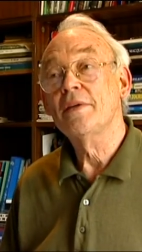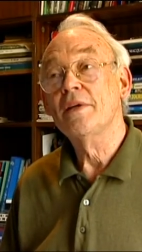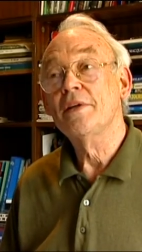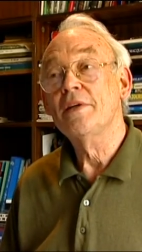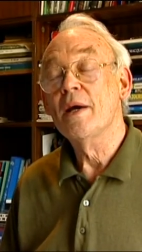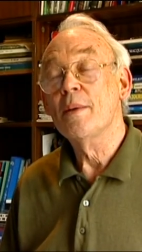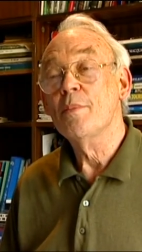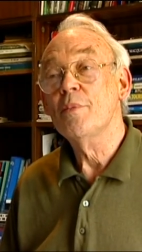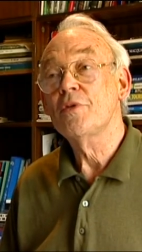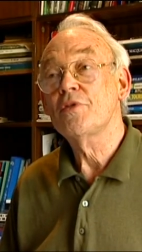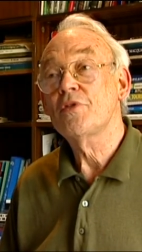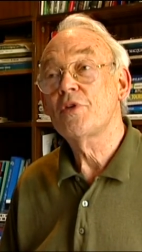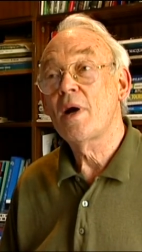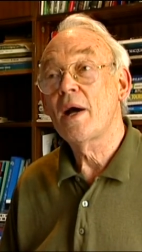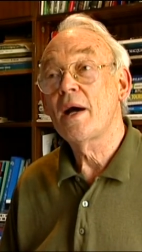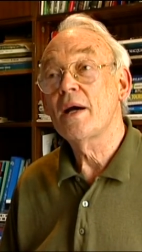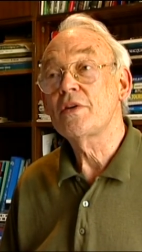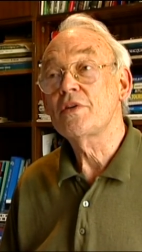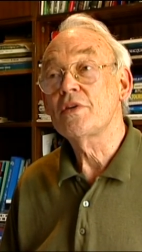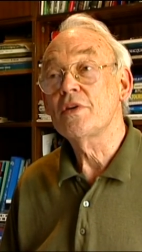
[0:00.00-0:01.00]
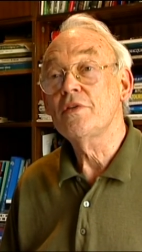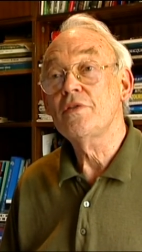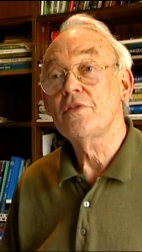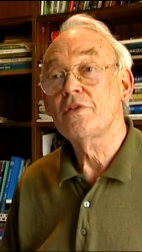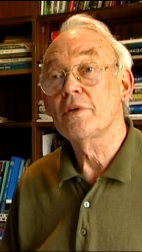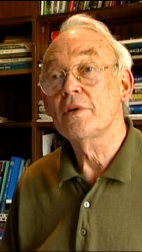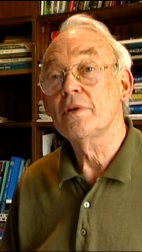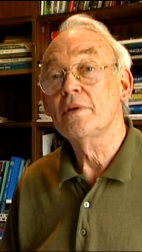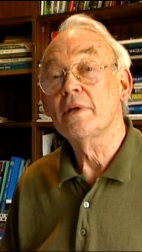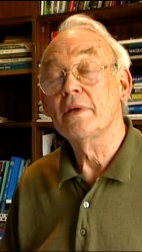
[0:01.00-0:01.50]
the
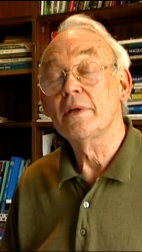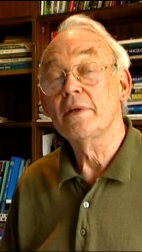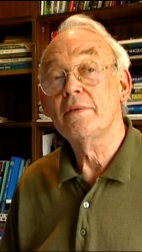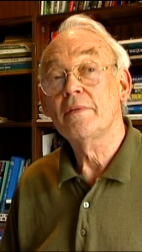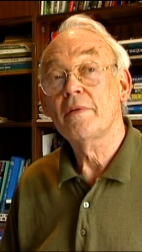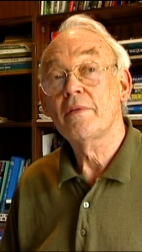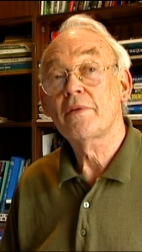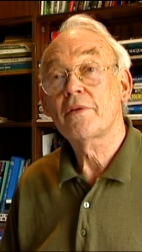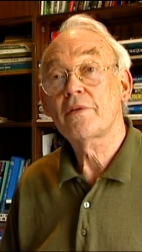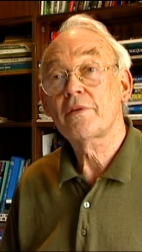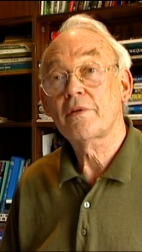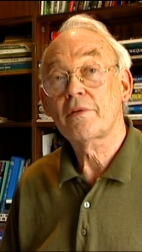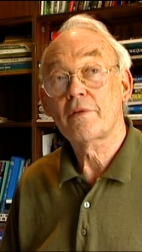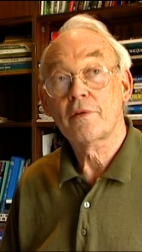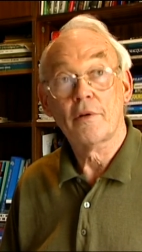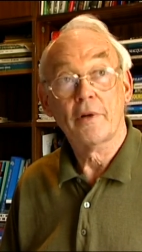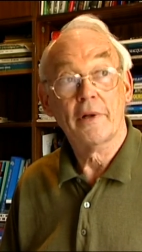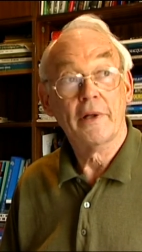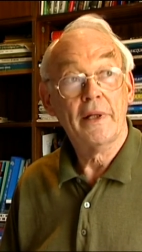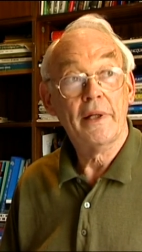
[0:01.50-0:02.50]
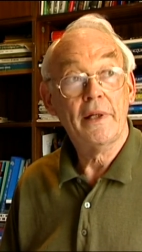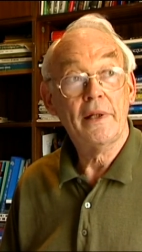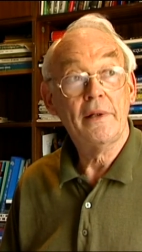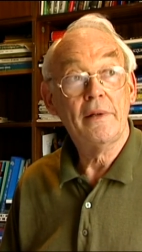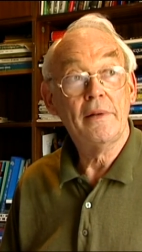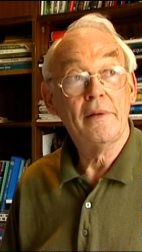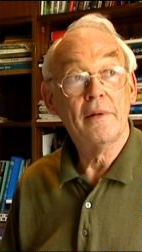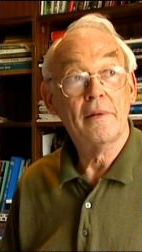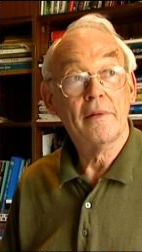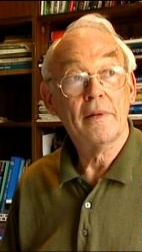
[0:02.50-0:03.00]
demonstrations, and in
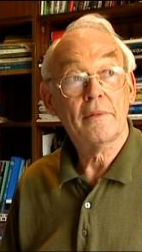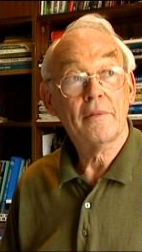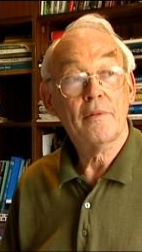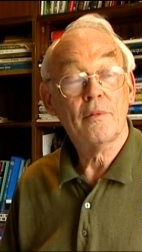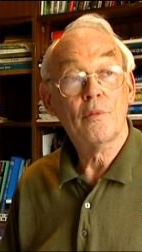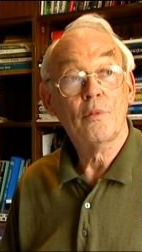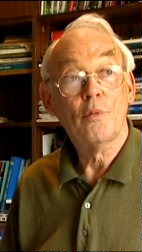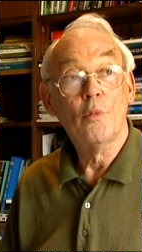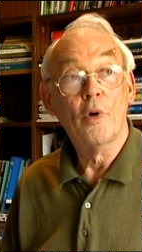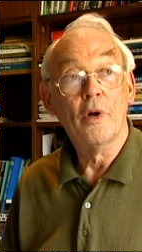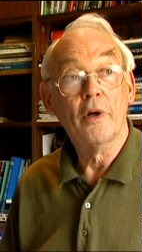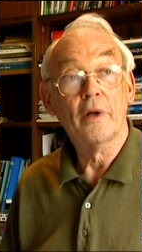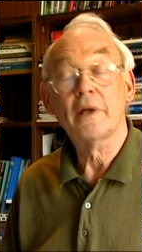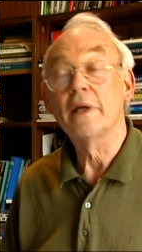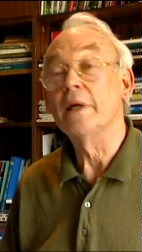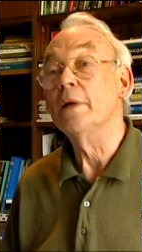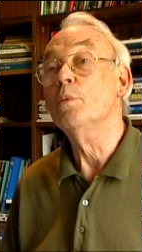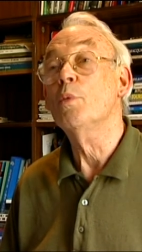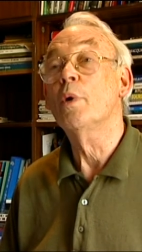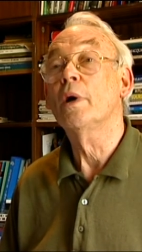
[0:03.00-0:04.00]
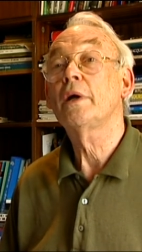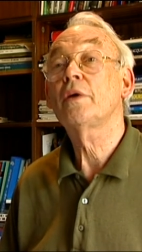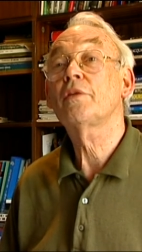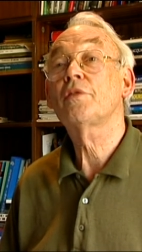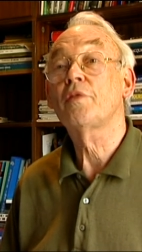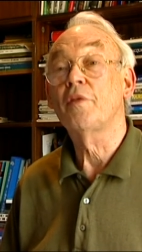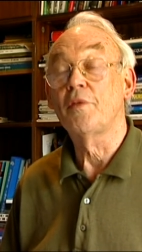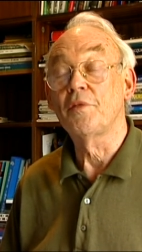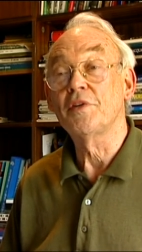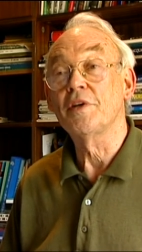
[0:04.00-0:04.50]
3 working weeks,
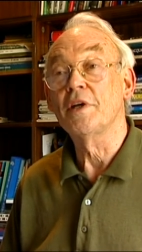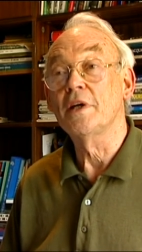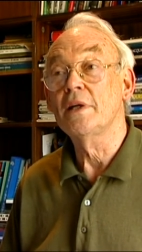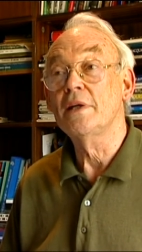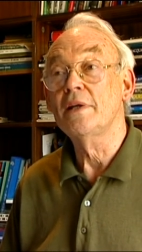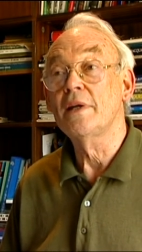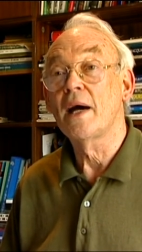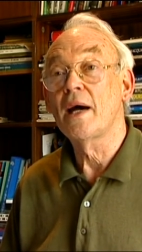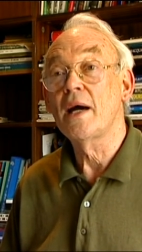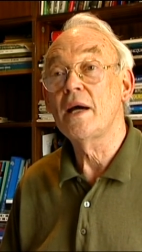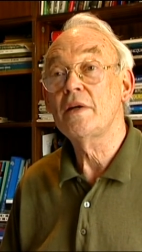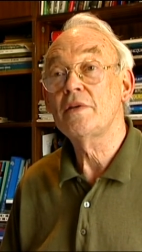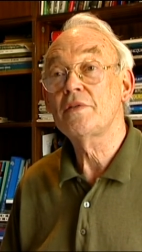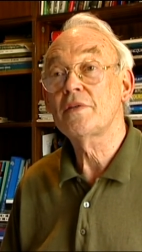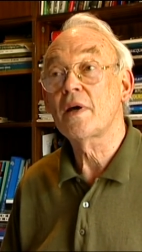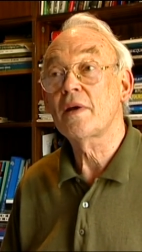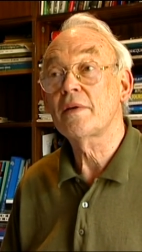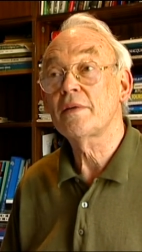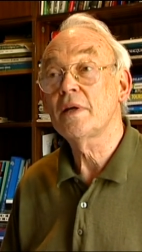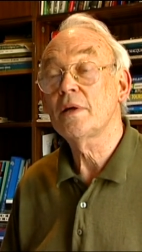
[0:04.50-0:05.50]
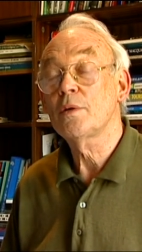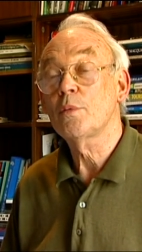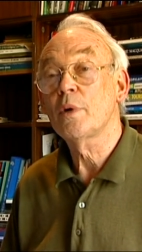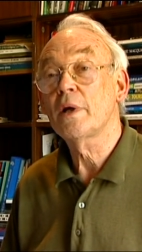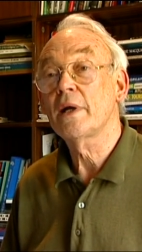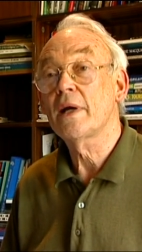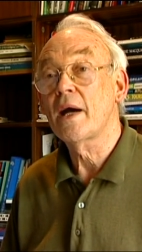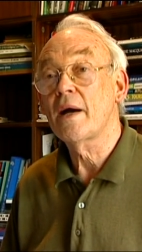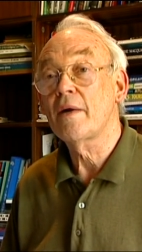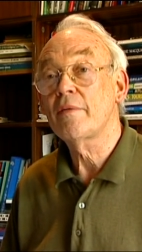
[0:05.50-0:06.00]
15 days, I think
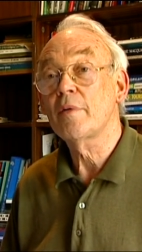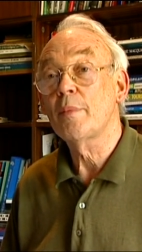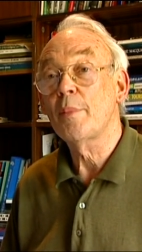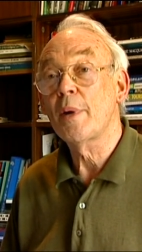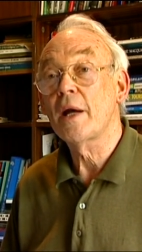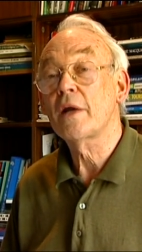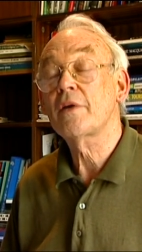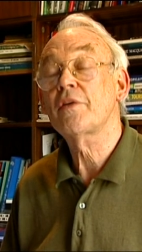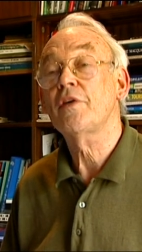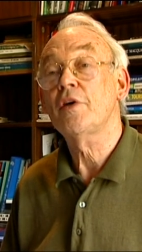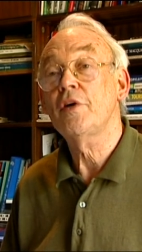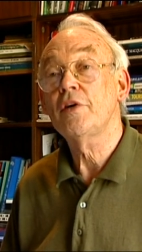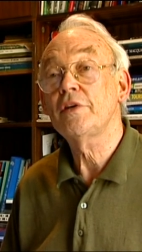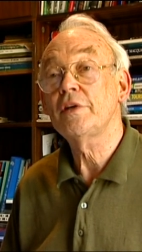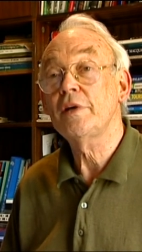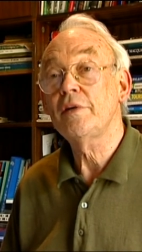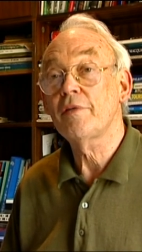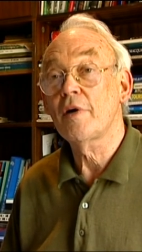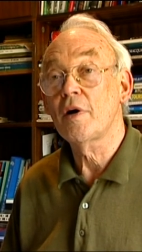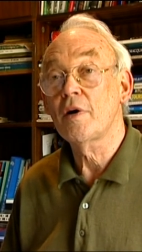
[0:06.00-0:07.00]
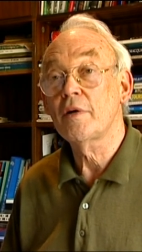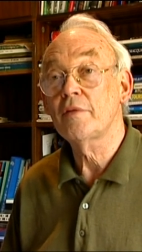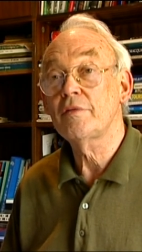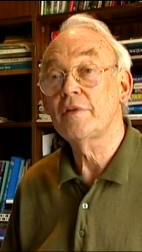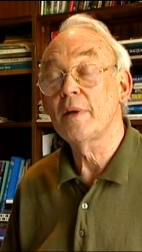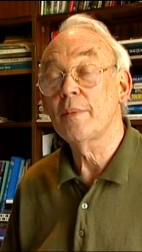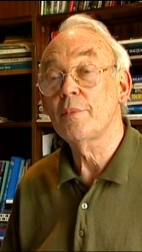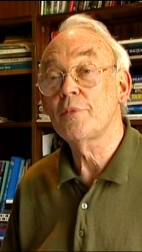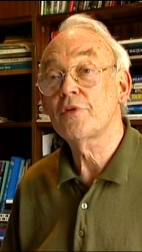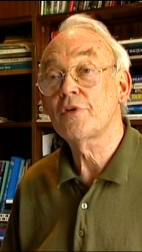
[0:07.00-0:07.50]
we gave about 35
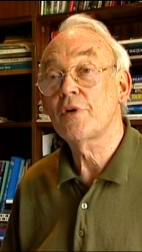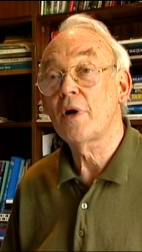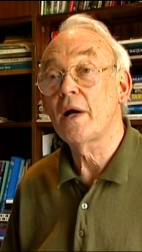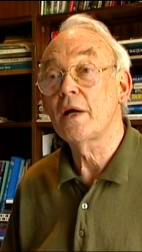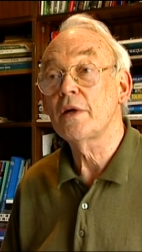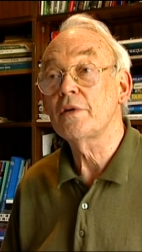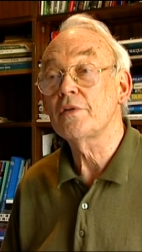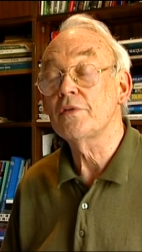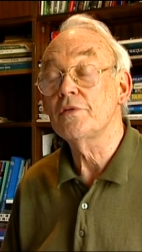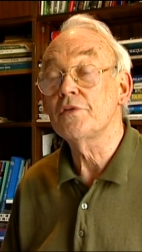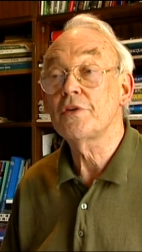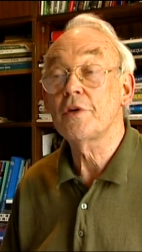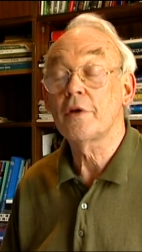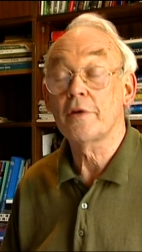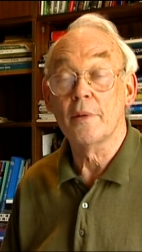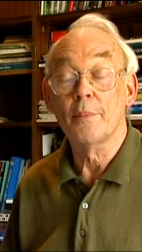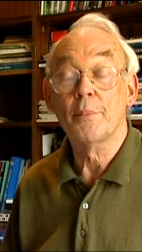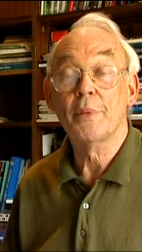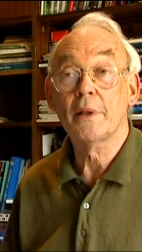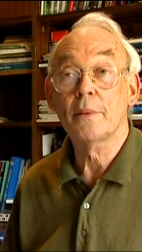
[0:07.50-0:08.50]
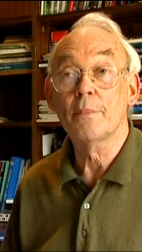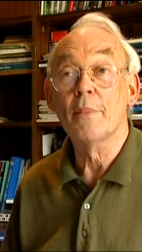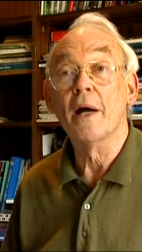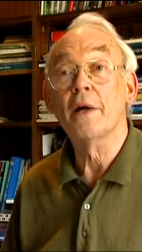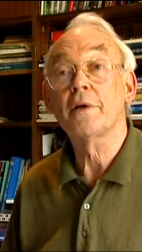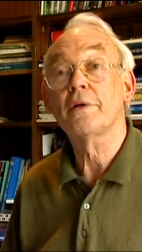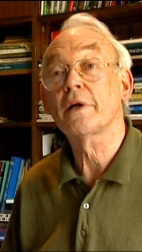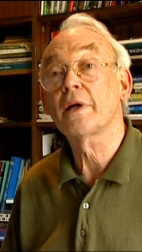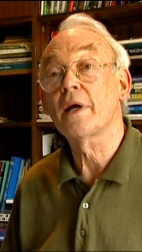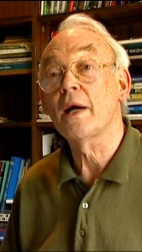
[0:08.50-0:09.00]
demonstrations to the big
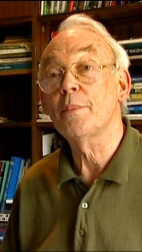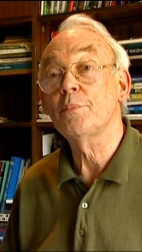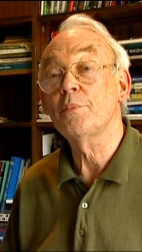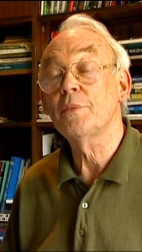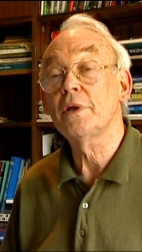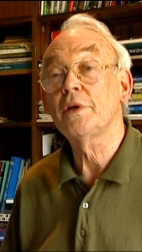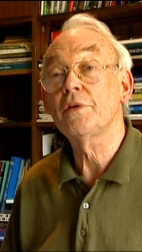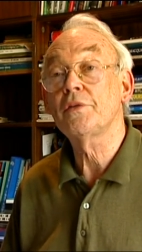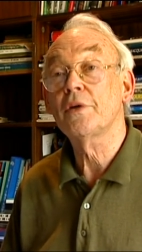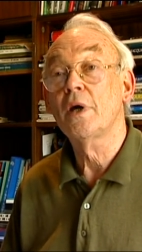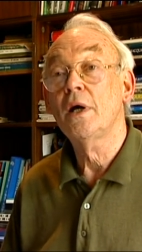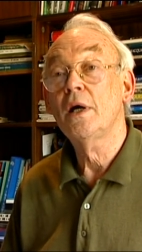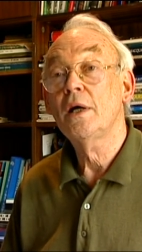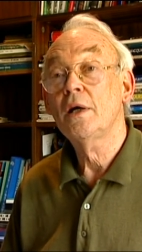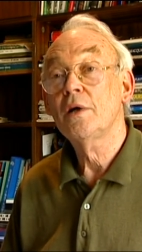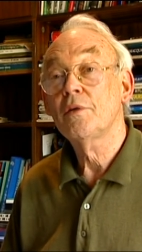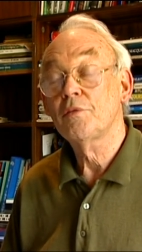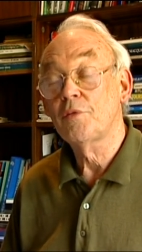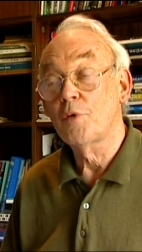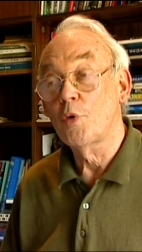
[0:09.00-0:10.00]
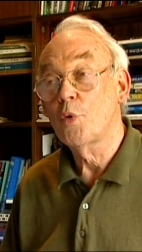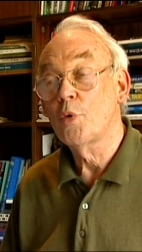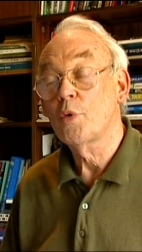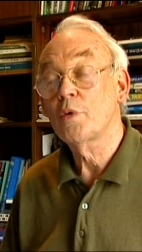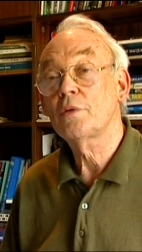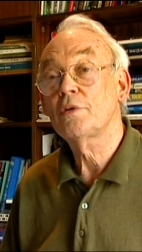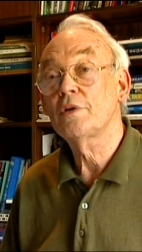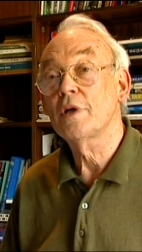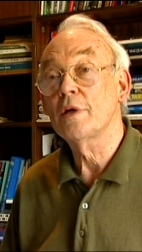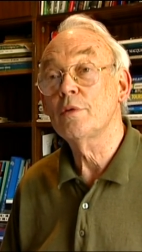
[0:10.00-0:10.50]
motor companies,
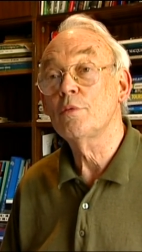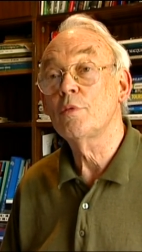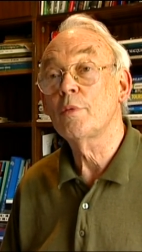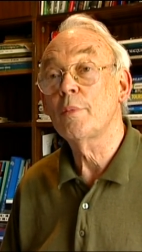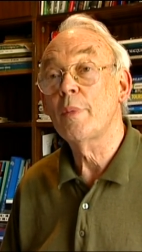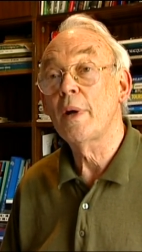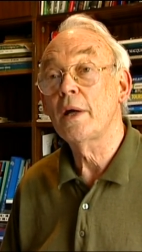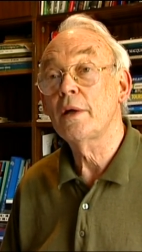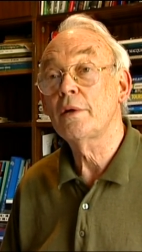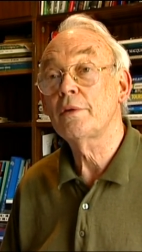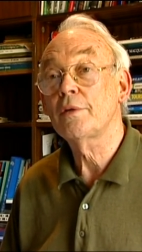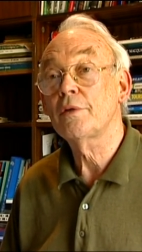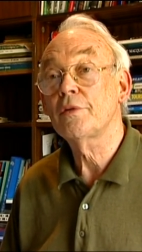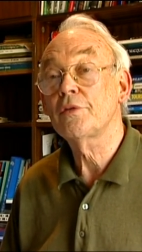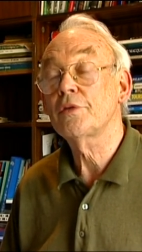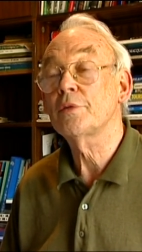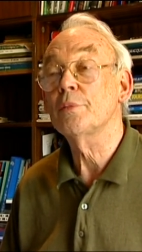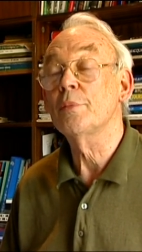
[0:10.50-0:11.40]
Ford, General Motors,